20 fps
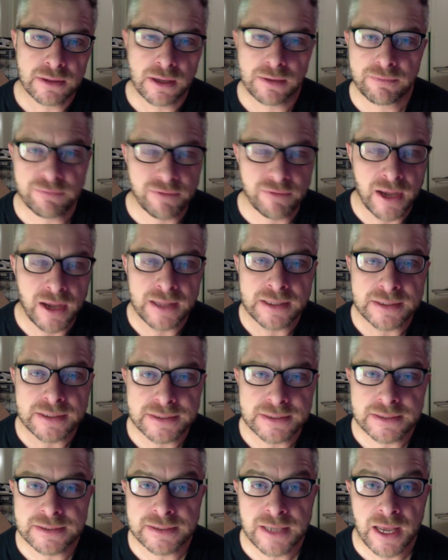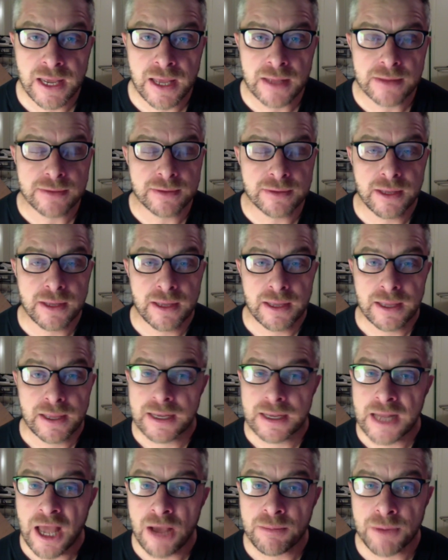violence and death?
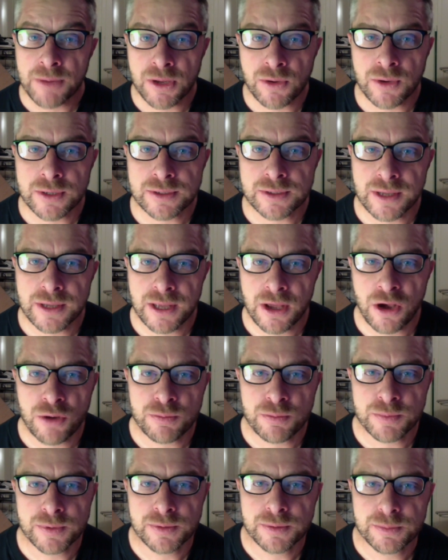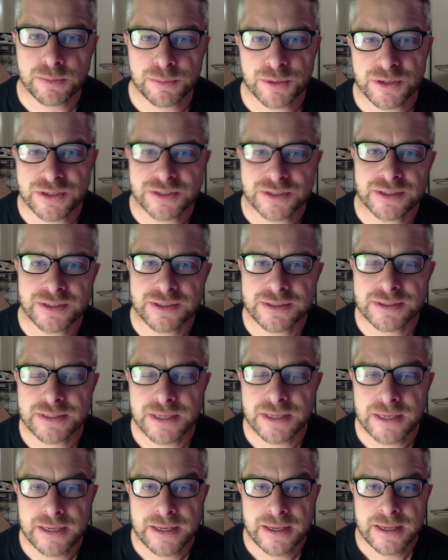And how am I going to help
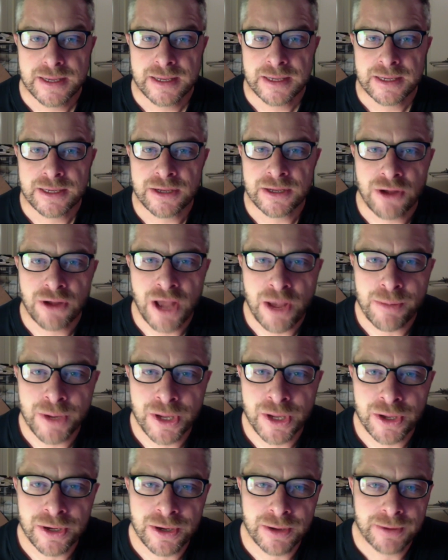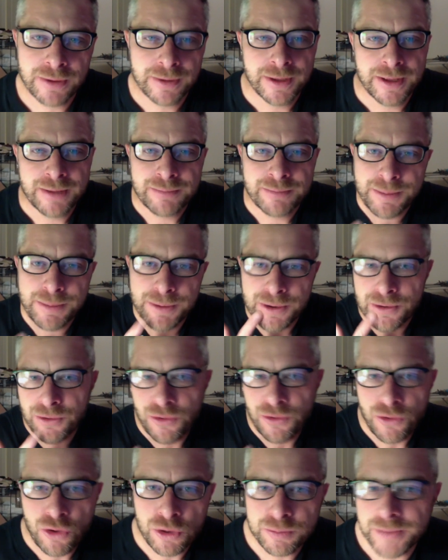persons? You know, how am I gonna maybe
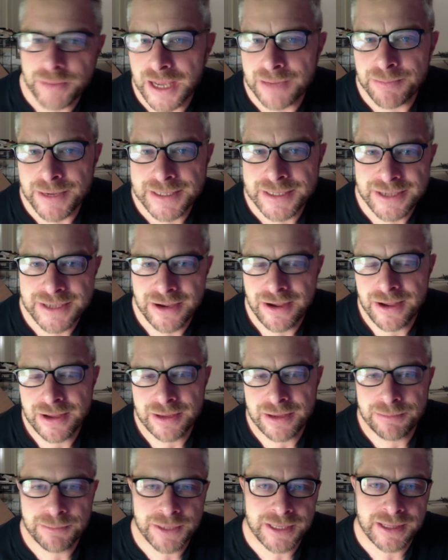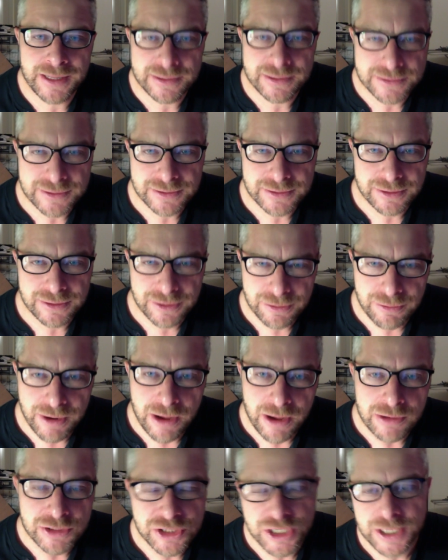hold back my tongue and be less
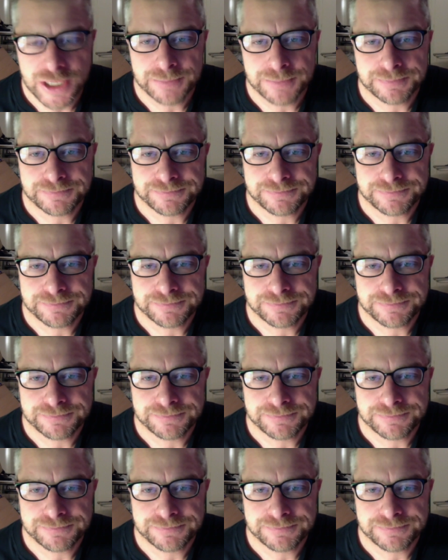grouchy?